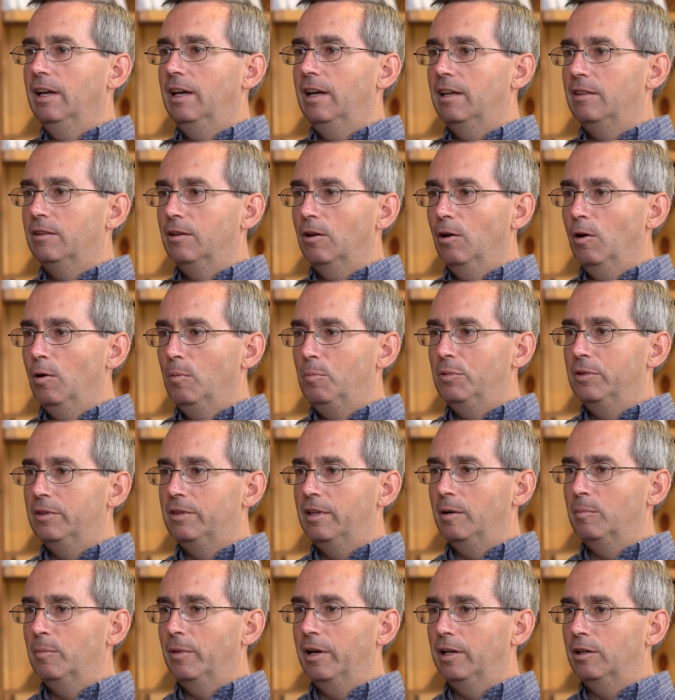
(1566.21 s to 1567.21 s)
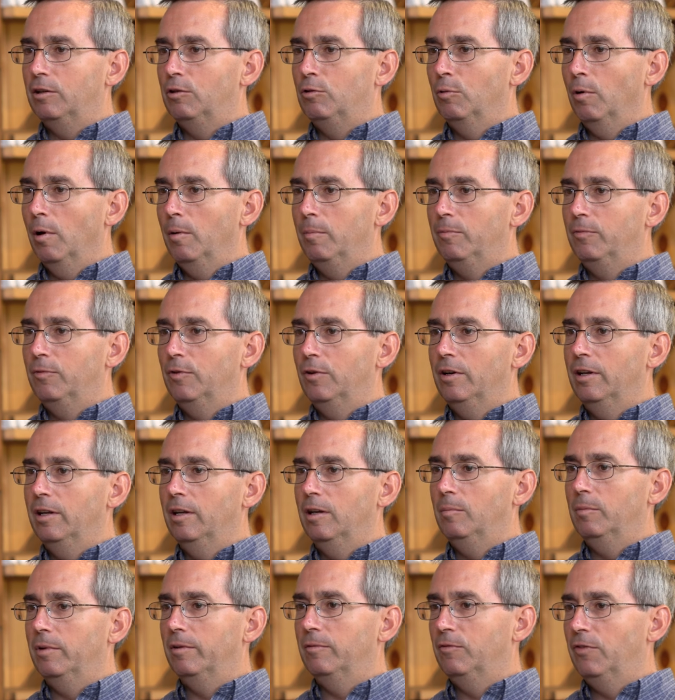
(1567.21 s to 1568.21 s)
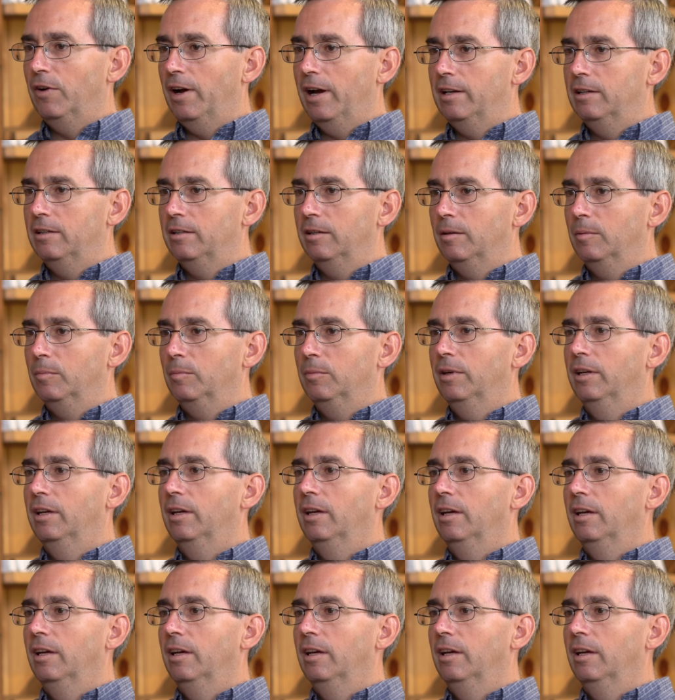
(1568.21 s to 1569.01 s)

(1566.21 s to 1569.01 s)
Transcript: in the hope that they might grope for him and find him,